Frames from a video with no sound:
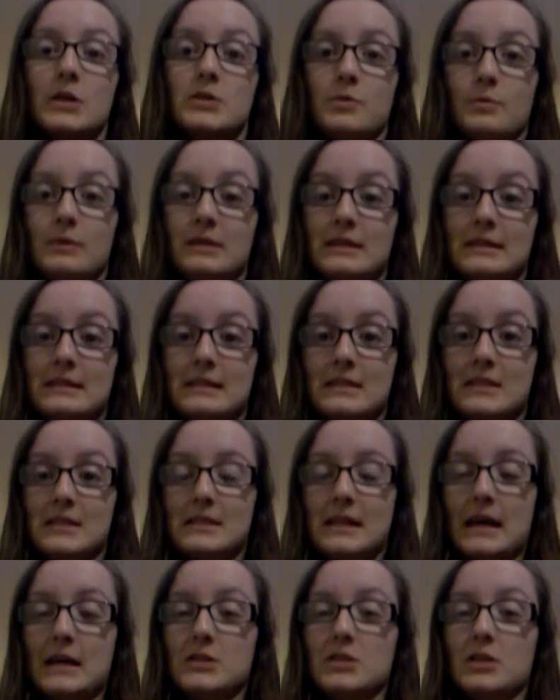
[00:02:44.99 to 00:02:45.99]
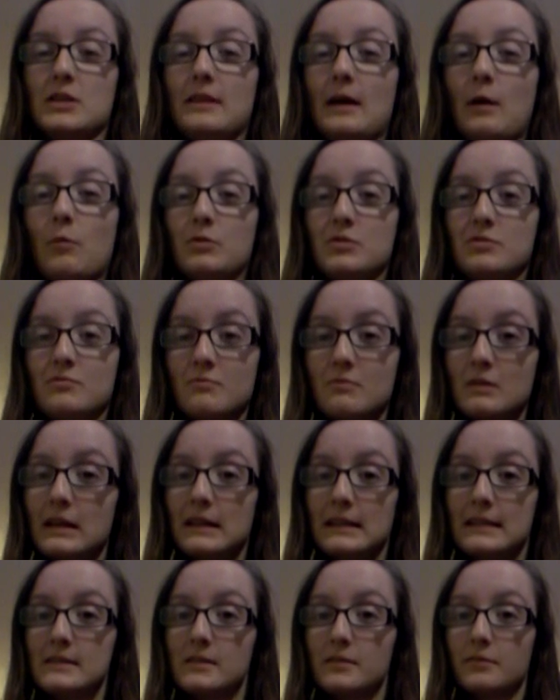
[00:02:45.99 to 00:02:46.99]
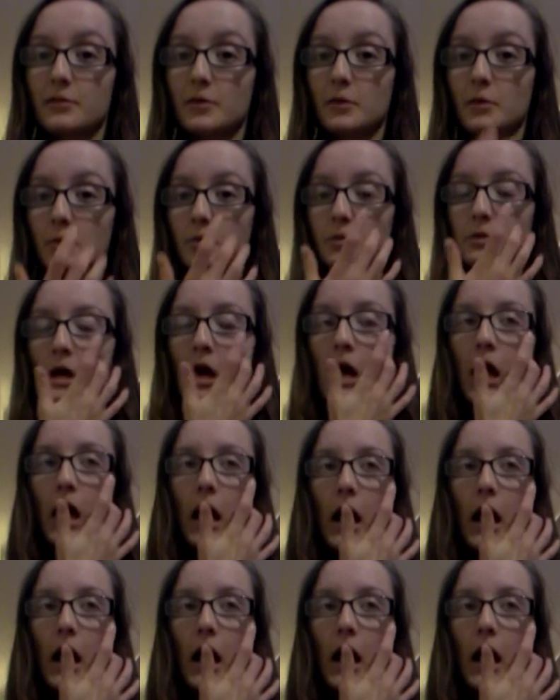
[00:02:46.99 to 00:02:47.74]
doing the dissertation that was really difficult.